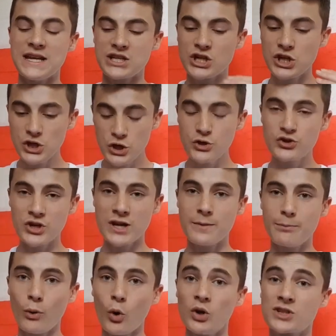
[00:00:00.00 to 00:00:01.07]
It's hugely
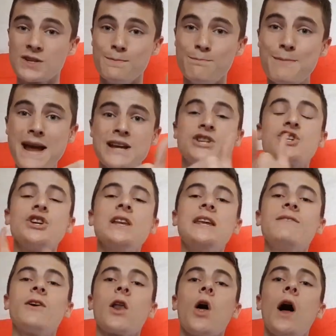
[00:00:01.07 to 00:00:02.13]
important, so make sure you
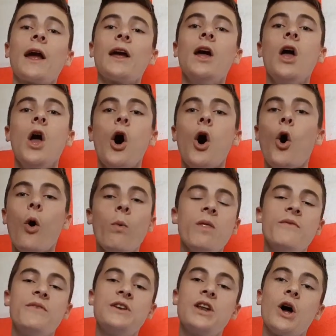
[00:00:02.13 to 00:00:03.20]
leave a like on
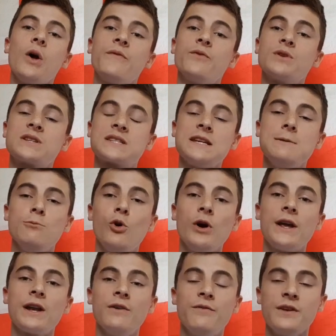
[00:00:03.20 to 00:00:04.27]
the video if you want to see more
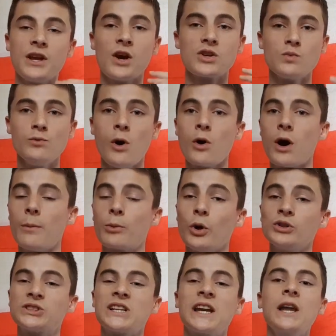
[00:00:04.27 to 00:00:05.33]
England videos and World Cup
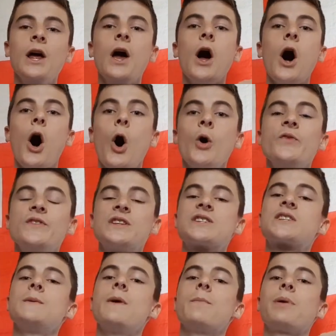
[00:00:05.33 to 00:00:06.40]
content over the
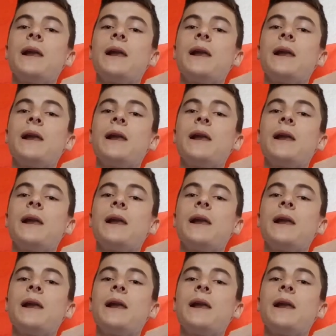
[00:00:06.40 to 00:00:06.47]
summer.